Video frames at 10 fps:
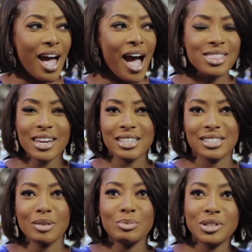And then I
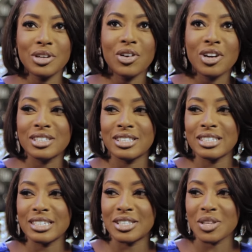stumbled across
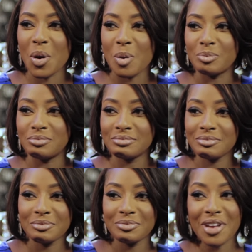this um
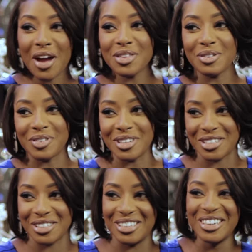other
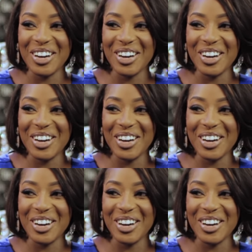version